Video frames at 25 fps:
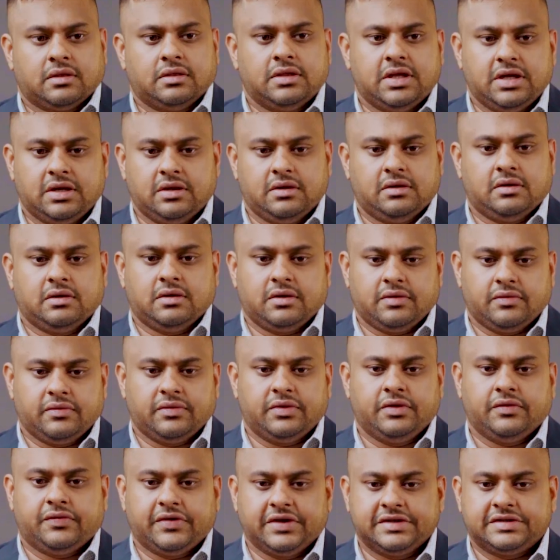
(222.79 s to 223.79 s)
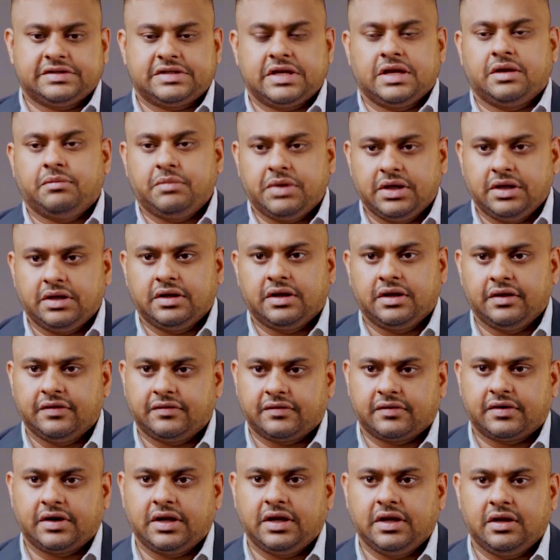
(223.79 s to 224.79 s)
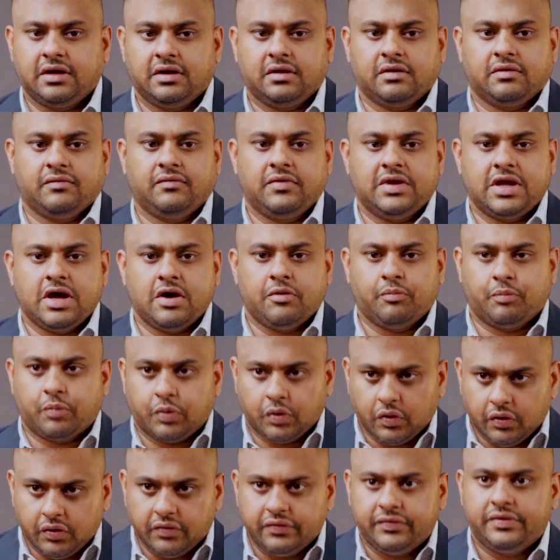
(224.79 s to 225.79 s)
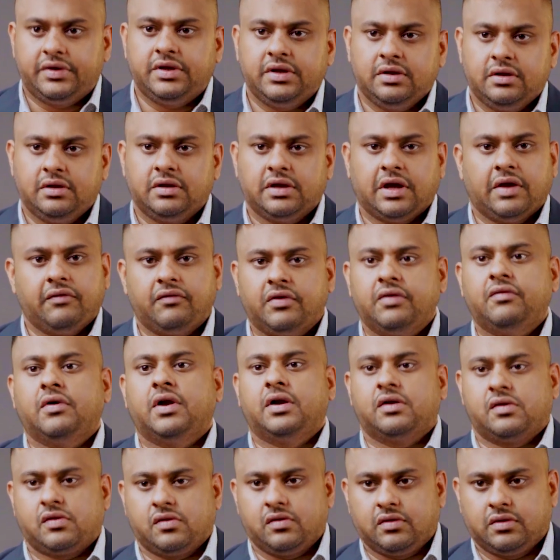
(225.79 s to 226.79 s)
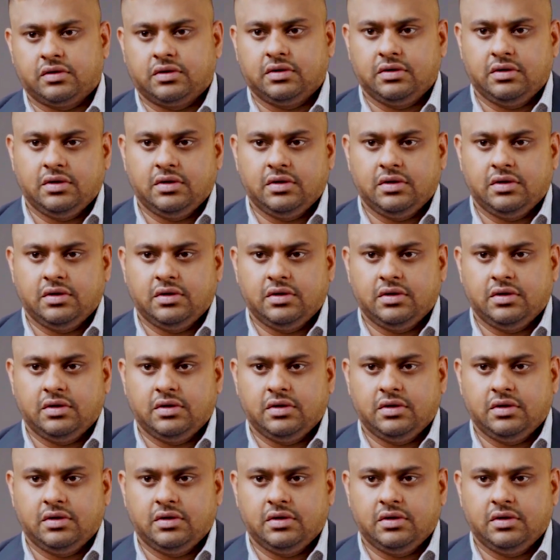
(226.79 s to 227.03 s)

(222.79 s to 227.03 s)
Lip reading: Then the first time in history, we have proved everyone wrong.